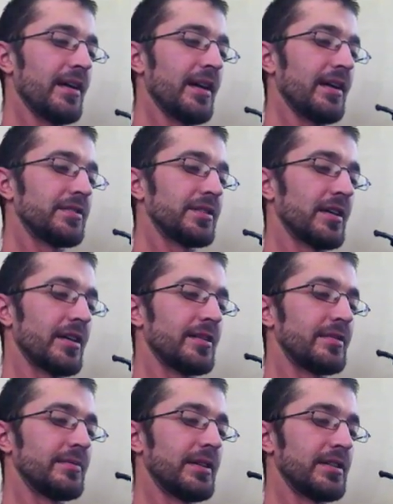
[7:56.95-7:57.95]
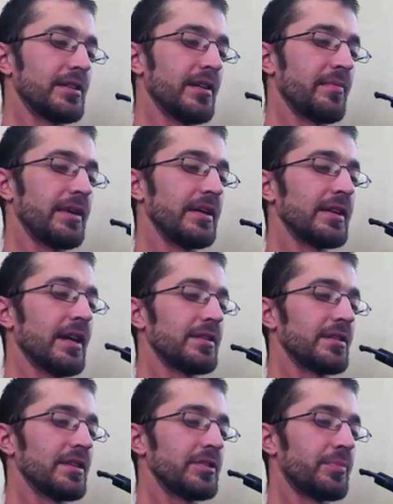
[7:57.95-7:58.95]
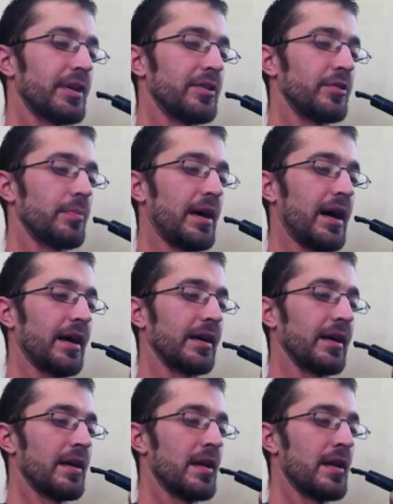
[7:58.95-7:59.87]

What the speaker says: Angela Meek. Angela's brand new bag.